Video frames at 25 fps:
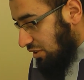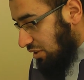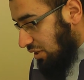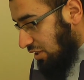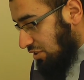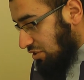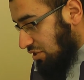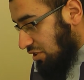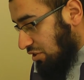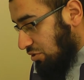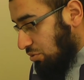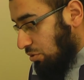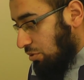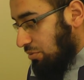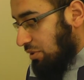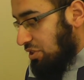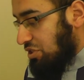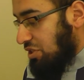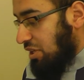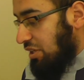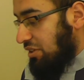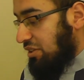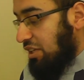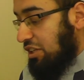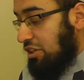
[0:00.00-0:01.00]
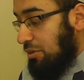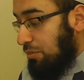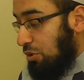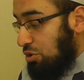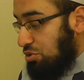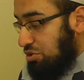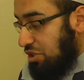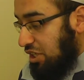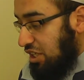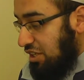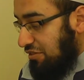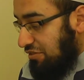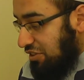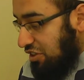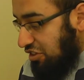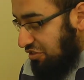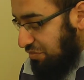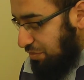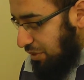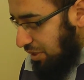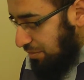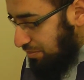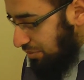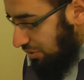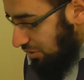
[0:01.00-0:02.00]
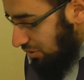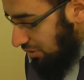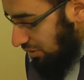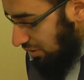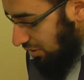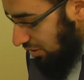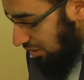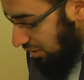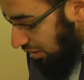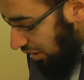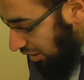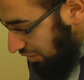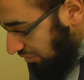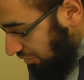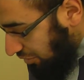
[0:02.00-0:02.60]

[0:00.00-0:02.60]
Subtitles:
nasi dhul wajhain, that the most evil of people are